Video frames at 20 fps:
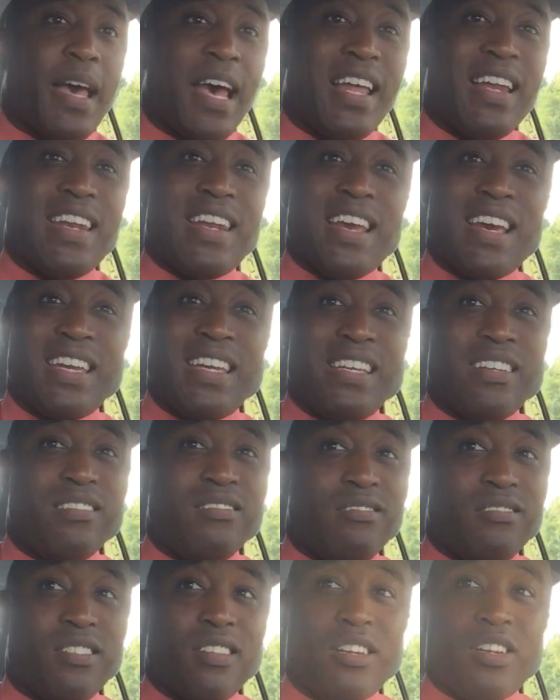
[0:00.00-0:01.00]
At night,
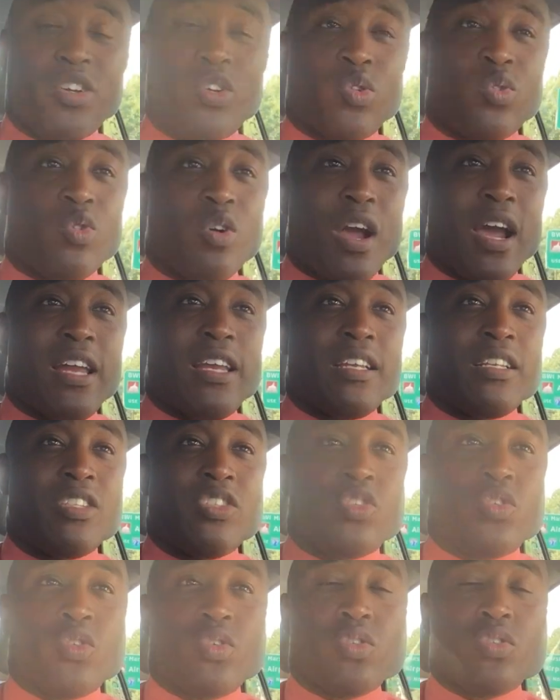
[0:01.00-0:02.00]
you know, grinding
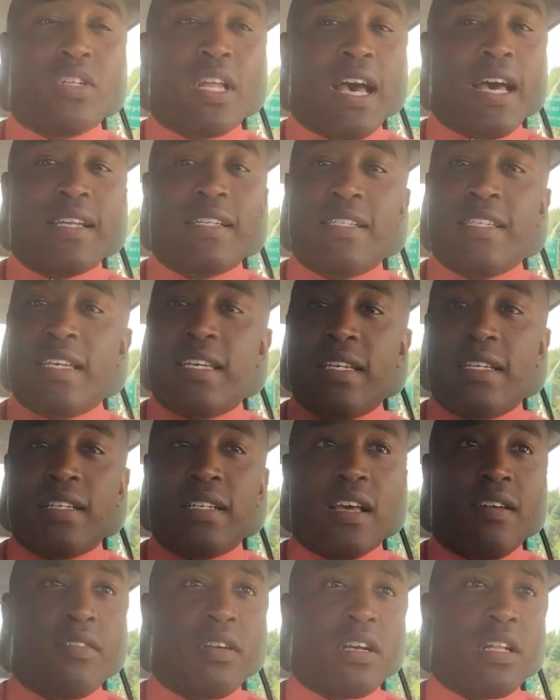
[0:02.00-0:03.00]
until 9, 10,
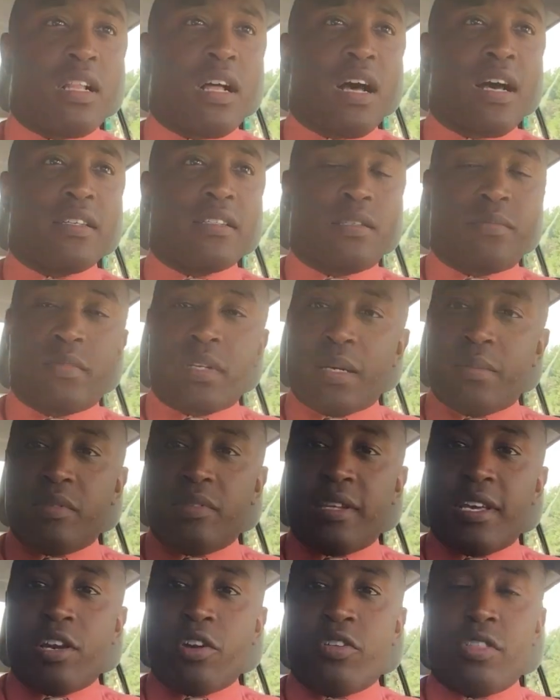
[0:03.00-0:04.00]
11 o'clock,
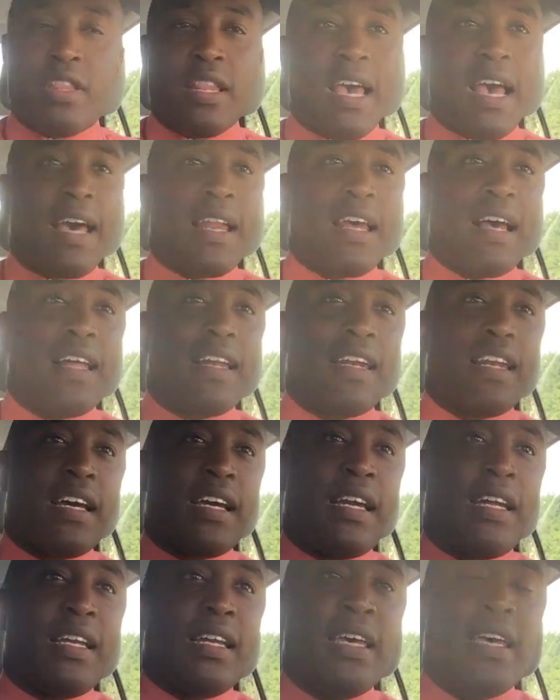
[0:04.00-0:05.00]
sometimes later than that at
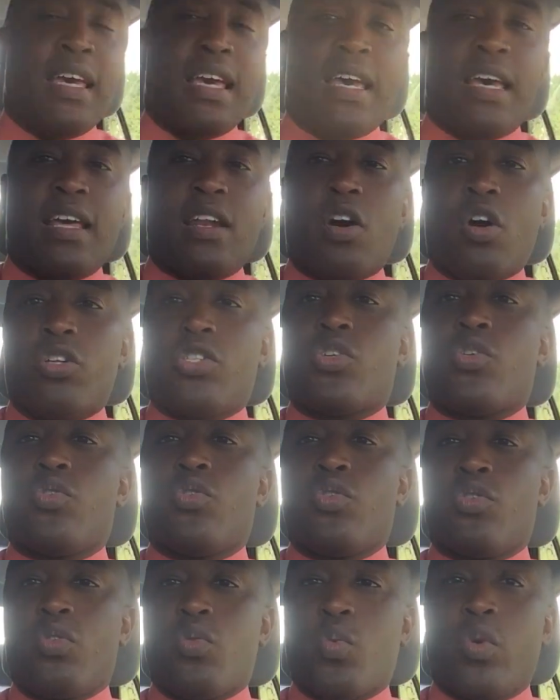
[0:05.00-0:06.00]
night. And also
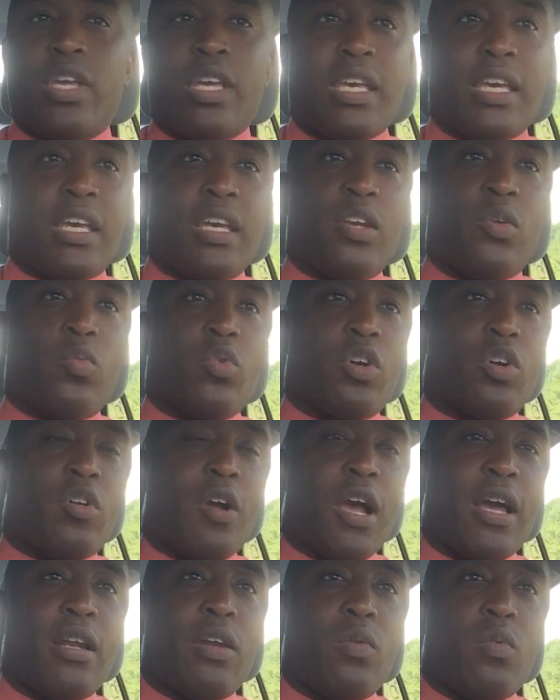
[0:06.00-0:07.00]
during the weekend, we're
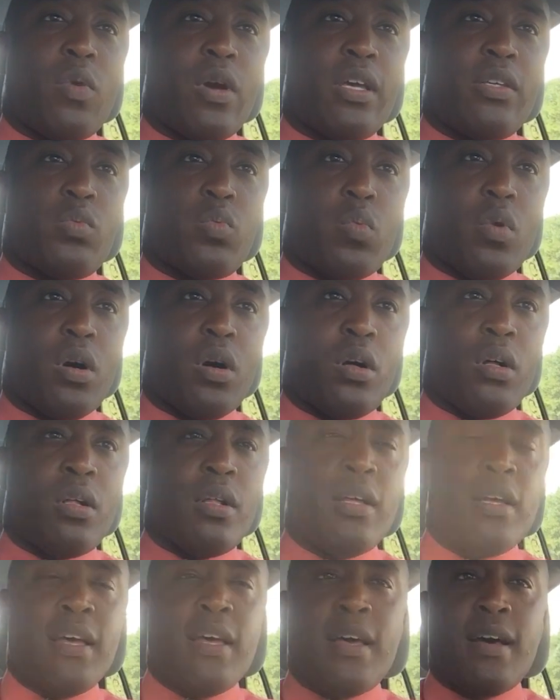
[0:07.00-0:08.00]
grinding away as
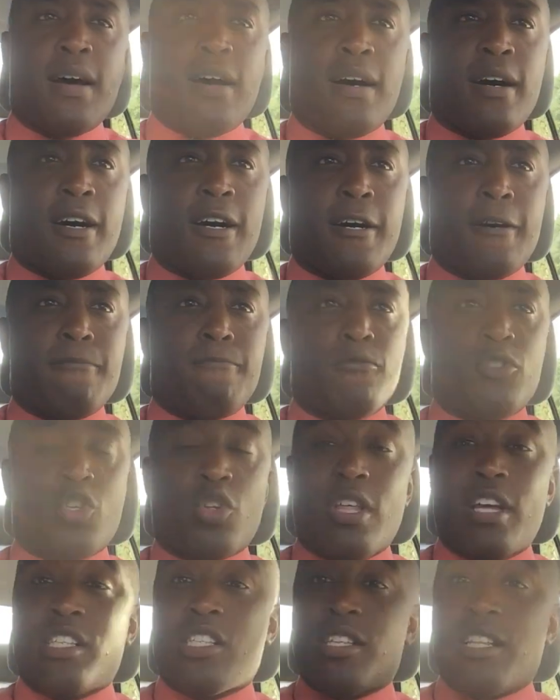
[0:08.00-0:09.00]
well.
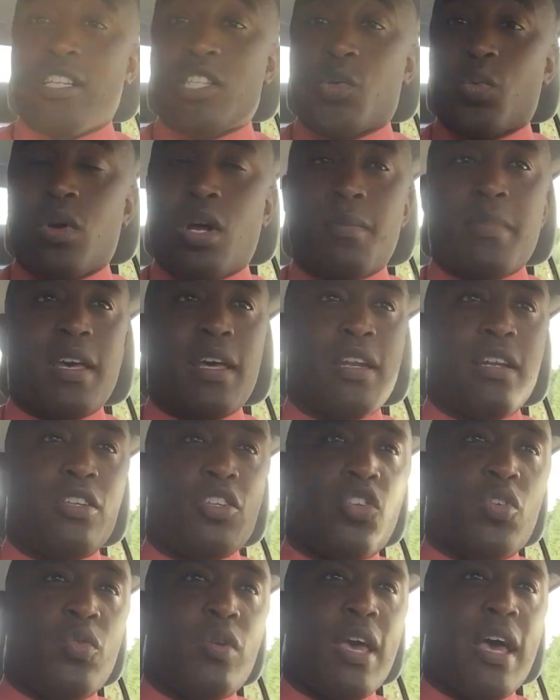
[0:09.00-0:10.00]
So that's what I'm
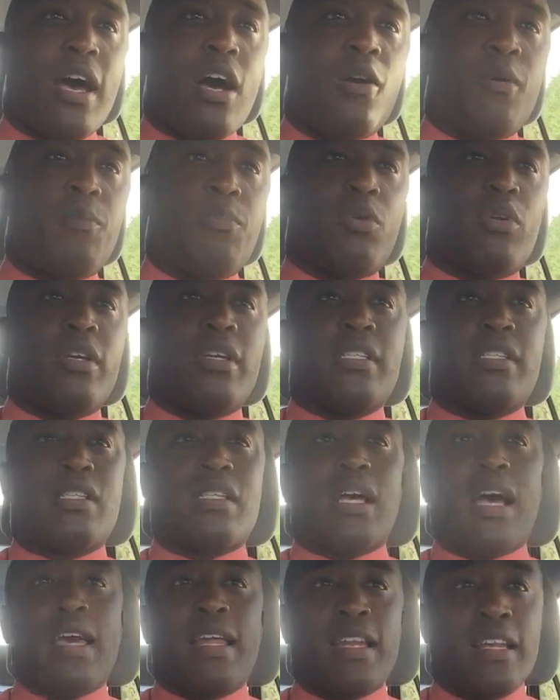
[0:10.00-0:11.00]
headed to now. Pretty
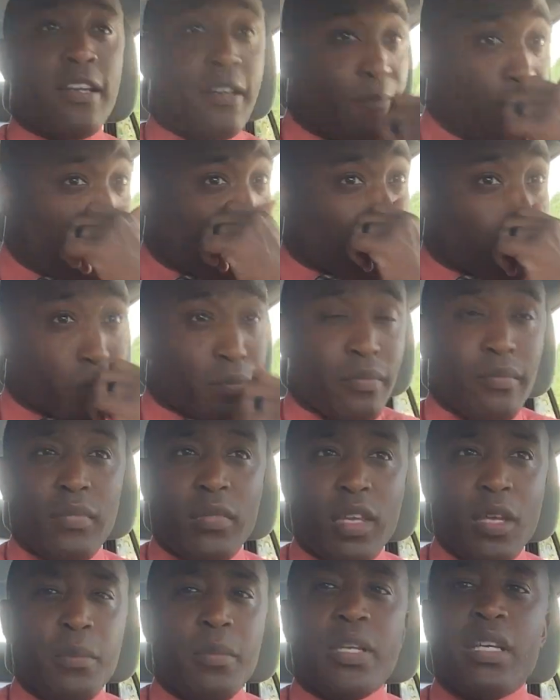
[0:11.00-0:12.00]
excited,
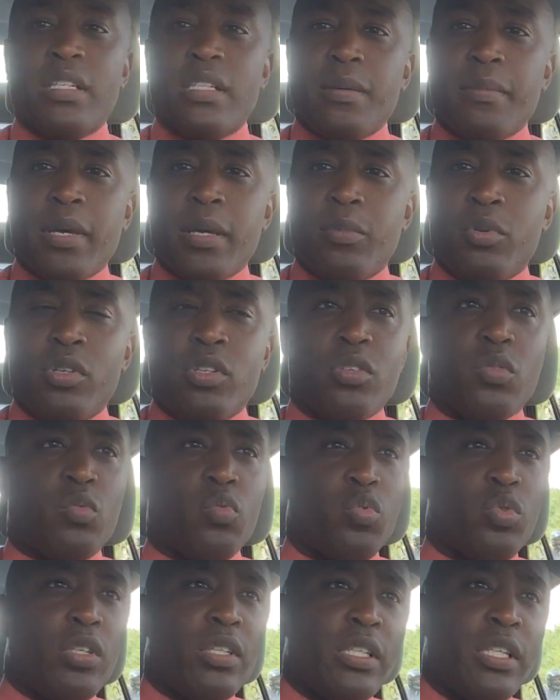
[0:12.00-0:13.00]
because I'm able to
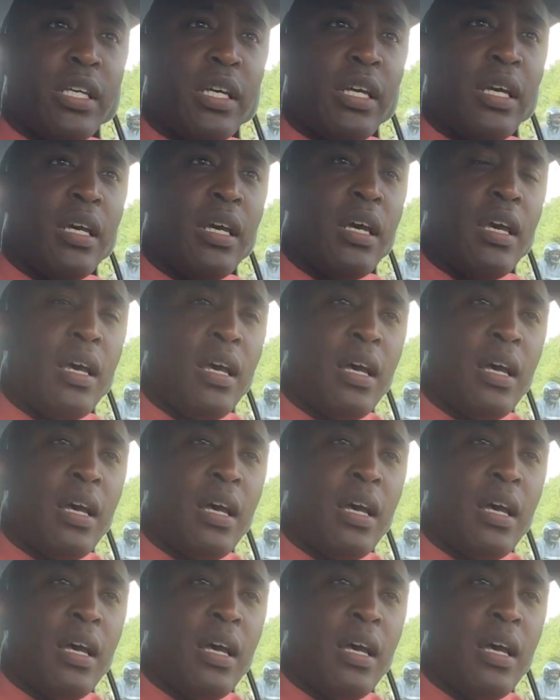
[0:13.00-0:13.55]
really